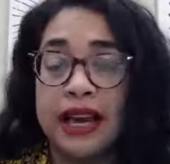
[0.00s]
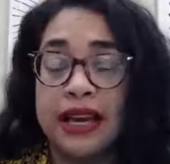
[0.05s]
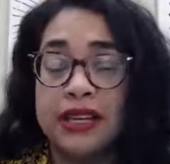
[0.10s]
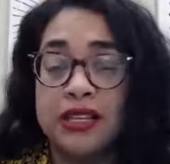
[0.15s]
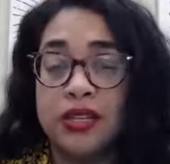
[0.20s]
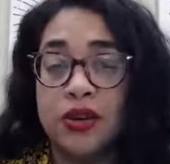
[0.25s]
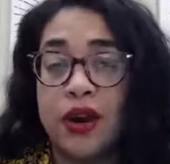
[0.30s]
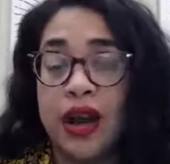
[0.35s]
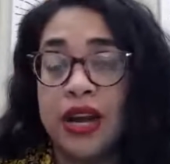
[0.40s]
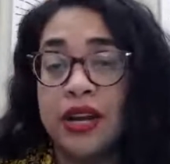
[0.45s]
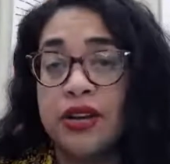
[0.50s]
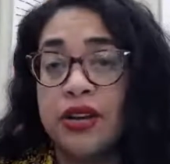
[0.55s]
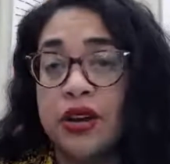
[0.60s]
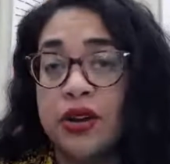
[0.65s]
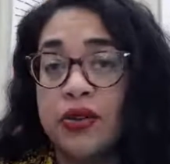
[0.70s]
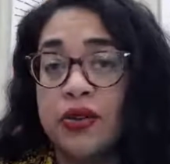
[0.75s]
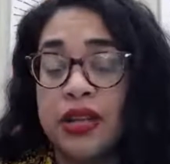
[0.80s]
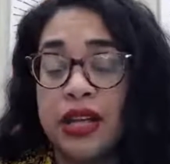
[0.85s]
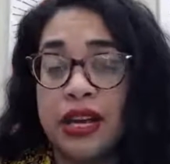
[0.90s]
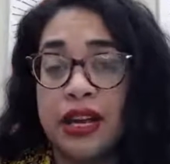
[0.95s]
And so I
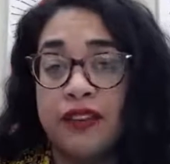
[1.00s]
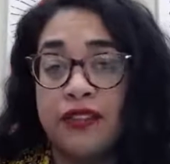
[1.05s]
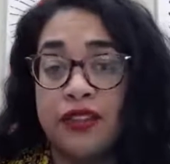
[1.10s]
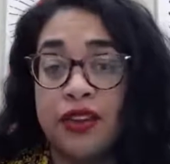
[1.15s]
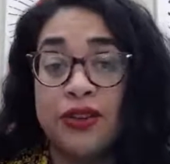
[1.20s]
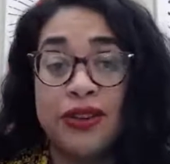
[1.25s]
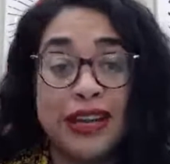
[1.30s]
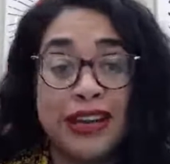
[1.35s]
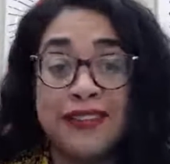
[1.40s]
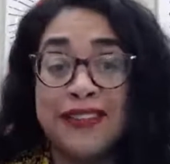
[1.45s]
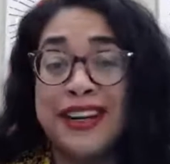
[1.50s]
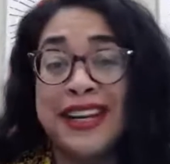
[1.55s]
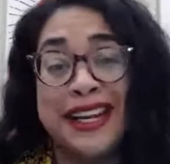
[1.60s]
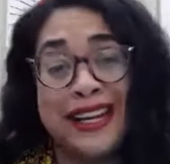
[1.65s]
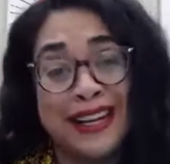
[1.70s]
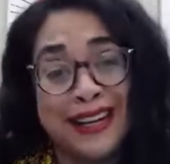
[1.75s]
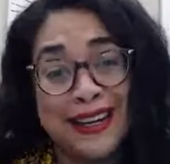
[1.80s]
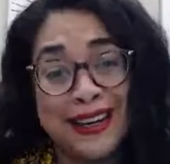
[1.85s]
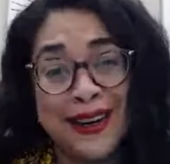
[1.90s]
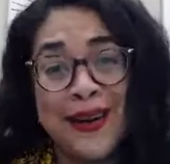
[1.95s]
know that if you're even
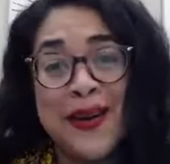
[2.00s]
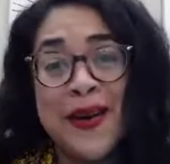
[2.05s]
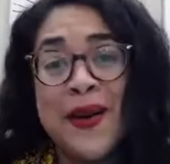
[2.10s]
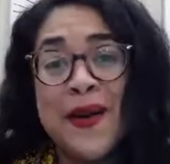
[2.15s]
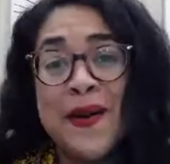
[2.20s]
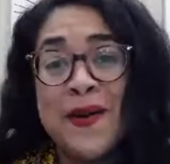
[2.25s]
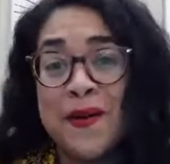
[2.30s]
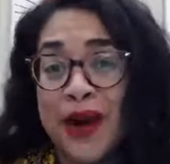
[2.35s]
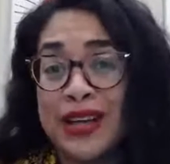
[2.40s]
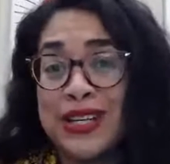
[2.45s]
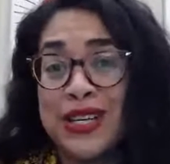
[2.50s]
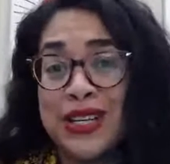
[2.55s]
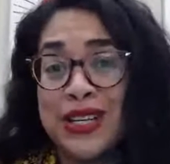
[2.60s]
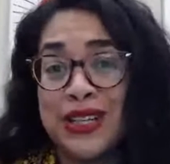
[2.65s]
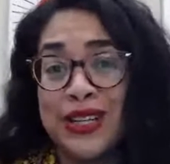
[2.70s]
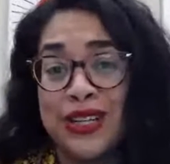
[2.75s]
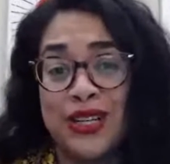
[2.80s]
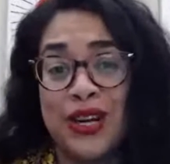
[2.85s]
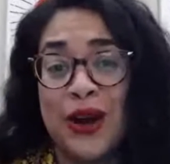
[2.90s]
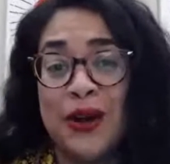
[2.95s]
here watching the
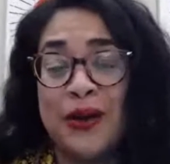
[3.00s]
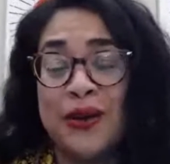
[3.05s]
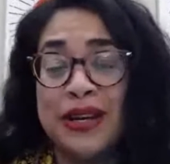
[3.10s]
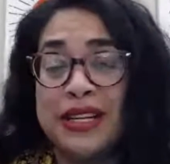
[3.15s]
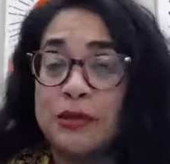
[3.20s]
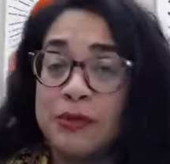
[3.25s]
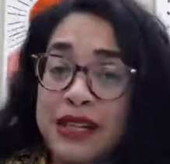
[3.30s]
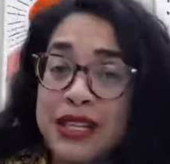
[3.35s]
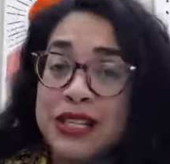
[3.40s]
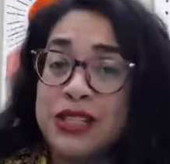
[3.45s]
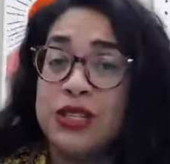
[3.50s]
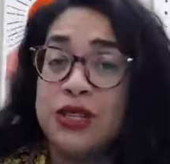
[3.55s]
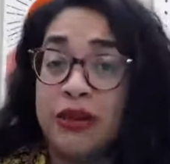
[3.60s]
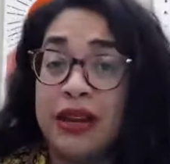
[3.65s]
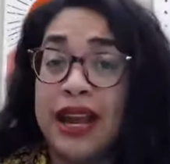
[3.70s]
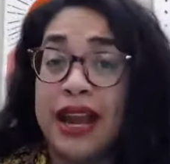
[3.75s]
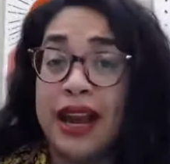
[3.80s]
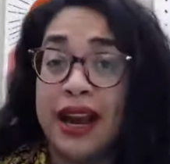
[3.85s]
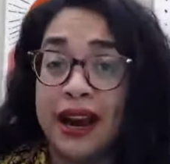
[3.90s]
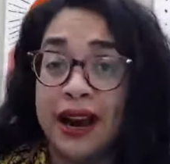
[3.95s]
show, it's because you
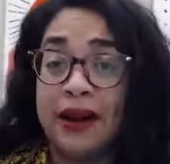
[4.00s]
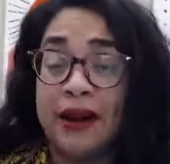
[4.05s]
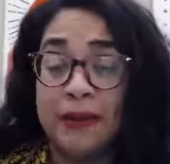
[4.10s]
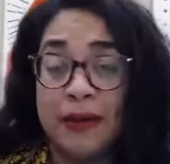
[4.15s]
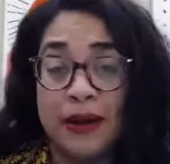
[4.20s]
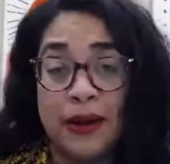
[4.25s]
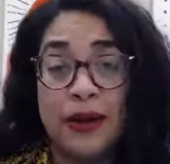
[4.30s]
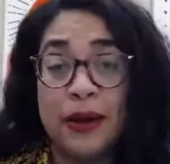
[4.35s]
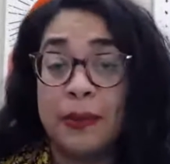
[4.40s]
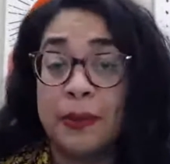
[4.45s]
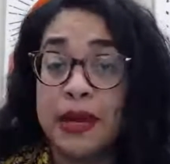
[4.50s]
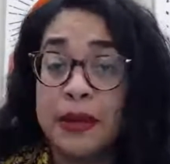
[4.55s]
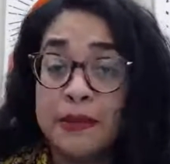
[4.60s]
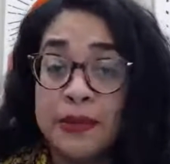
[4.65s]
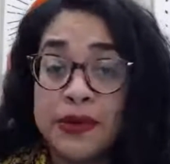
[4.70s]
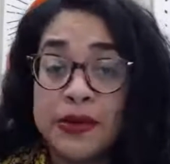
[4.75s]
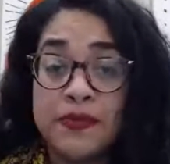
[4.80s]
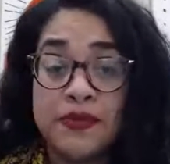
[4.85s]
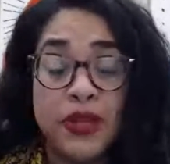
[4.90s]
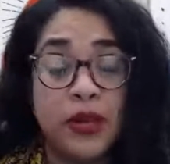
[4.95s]
care about your
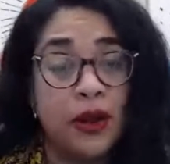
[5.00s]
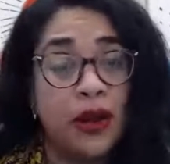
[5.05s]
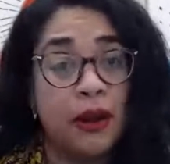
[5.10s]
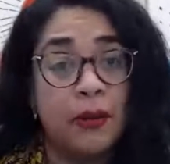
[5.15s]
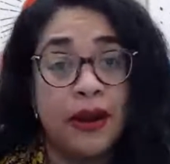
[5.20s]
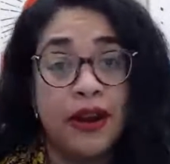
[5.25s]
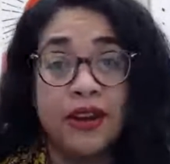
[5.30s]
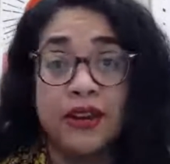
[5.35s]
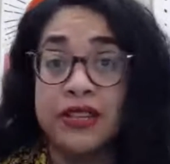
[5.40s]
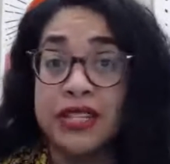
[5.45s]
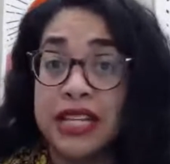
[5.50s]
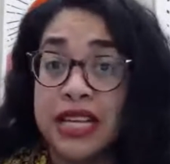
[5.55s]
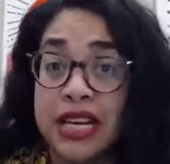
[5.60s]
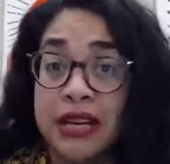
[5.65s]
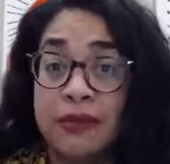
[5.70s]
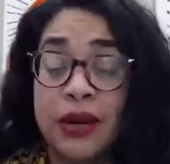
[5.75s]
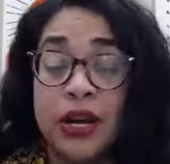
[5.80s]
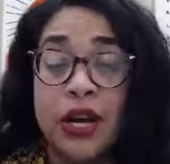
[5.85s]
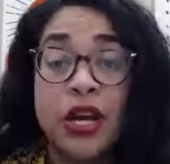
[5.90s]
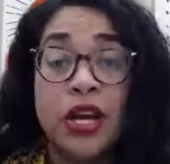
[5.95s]
people, you care about your
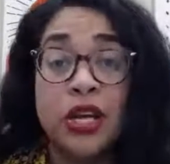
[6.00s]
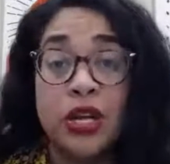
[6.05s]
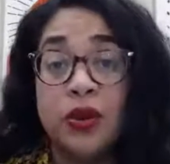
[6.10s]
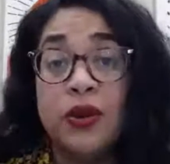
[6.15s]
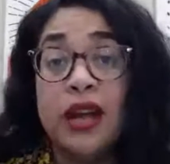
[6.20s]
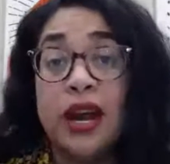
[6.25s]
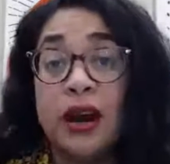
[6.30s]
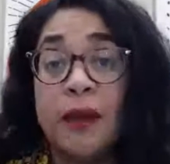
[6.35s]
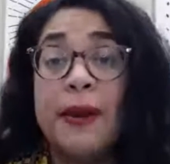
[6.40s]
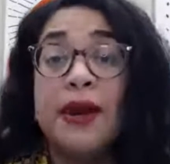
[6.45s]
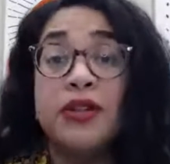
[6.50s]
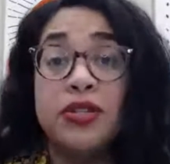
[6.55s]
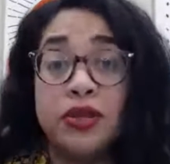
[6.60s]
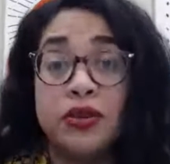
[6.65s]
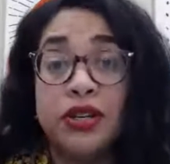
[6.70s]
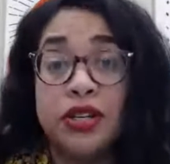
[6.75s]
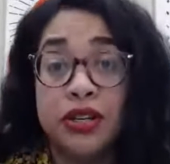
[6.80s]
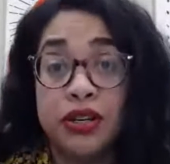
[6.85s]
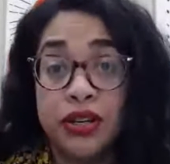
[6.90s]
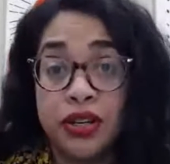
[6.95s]
team, you care about
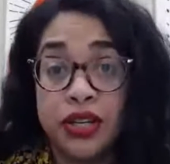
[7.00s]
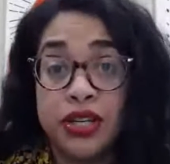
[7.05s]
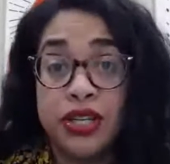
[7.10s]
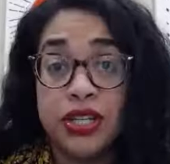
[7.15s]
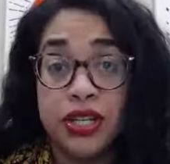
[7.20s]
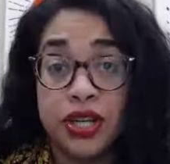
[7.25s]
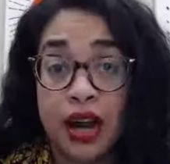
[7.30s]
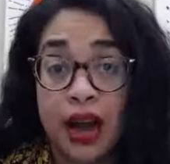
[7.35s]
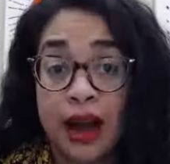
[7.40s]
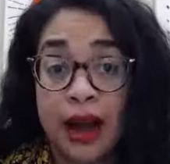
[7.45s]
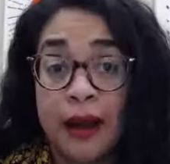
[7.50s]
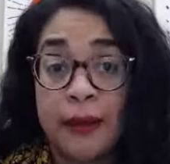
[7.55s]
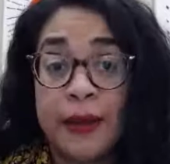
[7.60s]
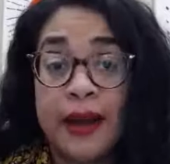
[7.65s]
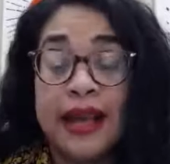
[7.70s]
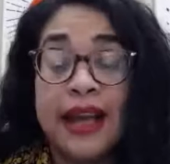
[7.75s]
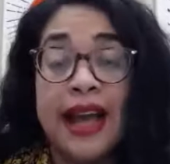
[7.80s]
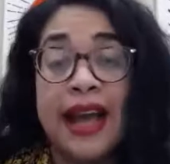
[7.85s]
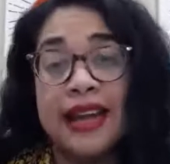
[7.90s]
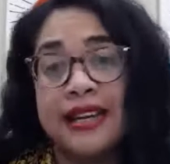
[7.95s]
doing a good job
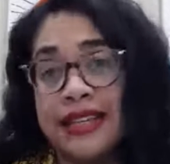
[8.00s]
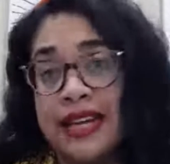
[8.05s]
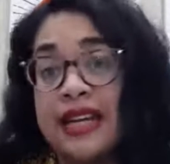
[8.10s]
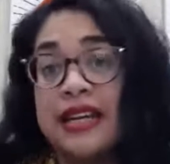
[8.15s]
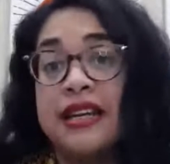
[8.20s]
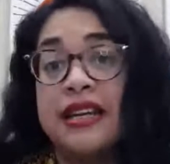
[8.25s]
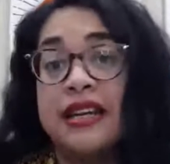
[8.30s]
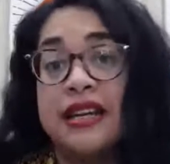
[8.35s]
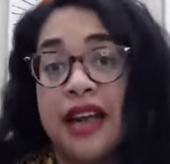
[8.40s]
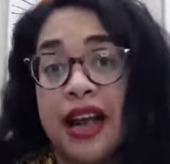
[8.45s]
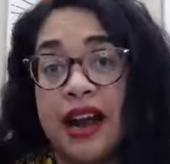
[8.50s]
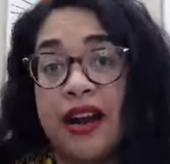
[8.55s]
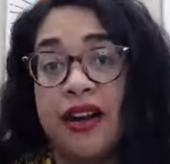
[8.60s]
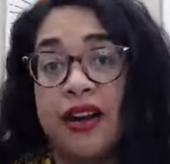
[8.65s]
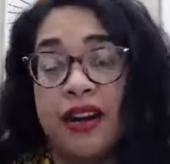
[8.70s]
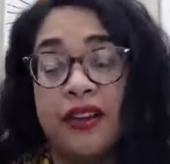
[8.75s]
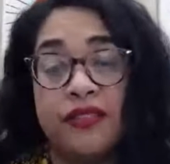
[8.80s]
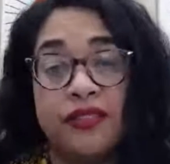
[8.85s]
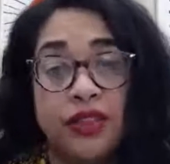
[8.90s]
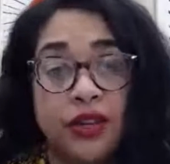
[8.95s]
and taking care
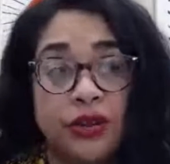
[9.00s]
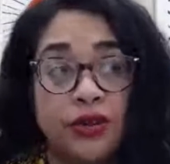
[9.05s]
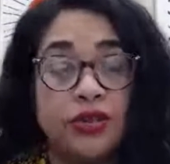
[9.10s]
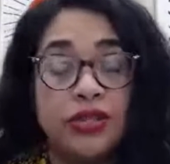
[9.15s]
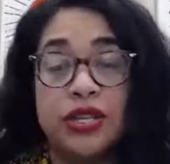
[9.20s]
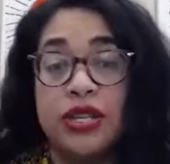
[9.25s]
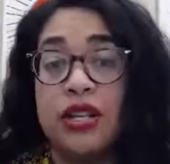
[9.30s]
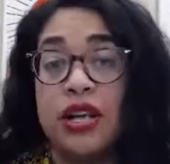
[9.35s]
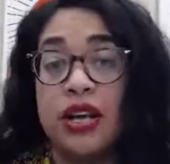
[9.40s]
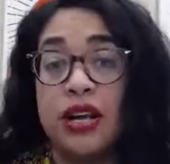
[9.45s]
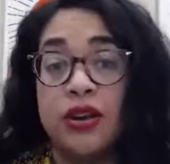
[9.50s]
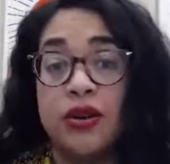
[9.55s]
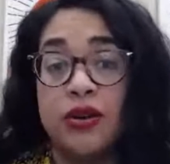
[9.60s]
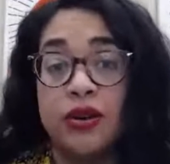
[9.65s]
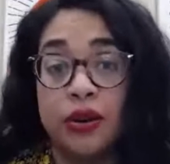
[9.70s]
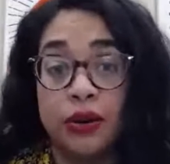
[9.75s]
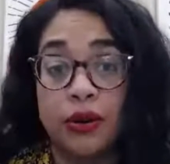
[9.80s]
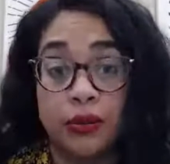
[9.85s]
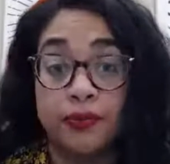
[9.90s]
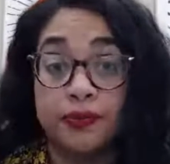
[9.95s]
of those that
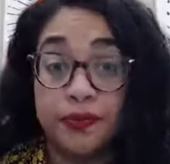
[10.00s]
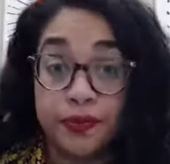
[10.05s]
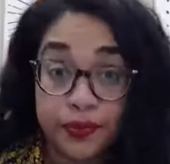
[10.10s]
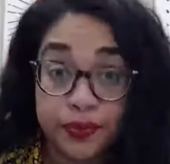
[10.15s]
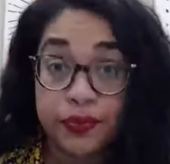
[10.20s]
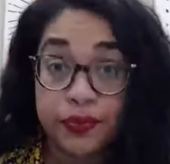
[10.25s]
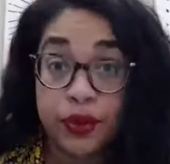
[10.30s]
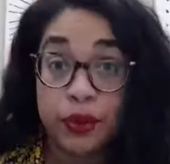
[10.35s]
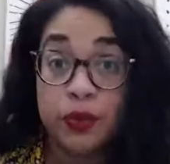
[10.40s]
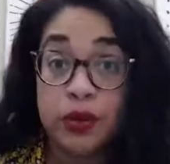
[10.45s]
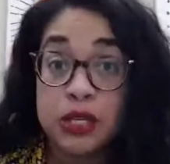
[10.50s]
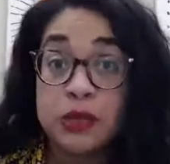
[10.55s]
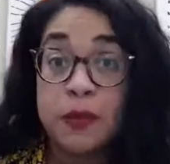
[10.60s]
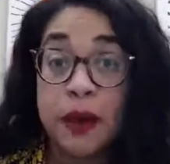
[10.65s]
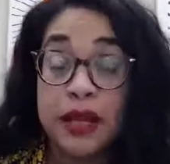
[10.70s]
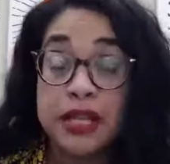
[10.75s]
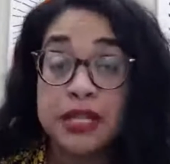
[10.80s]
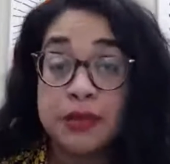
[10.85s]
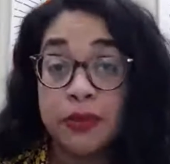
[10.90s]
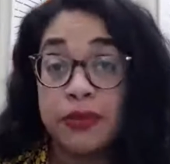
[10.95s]
you're
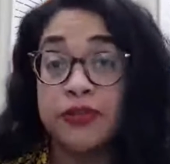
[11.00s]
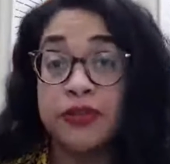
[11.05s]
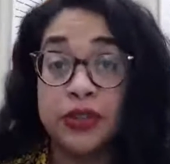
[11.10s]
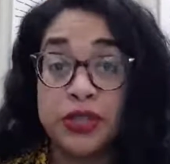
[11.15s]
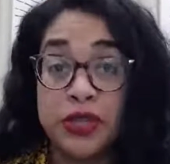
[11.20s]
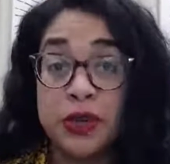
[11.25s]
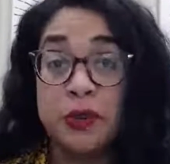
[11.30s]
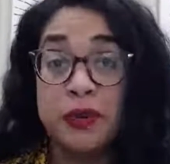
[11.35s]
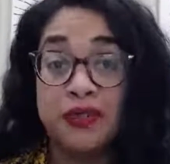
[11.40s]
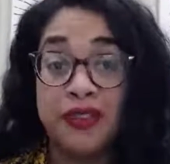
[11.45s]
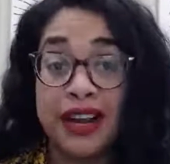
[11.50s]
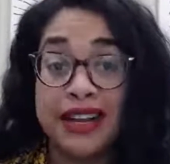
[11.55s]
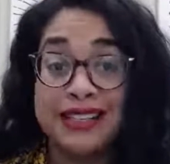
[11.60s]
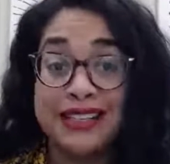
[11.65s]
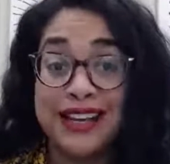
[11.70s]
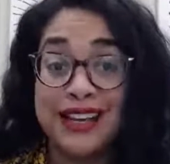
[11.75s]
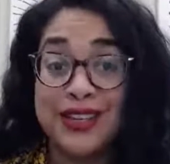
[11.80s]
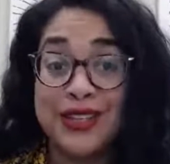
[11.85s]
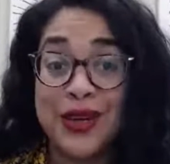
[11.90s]
responsible for supervising.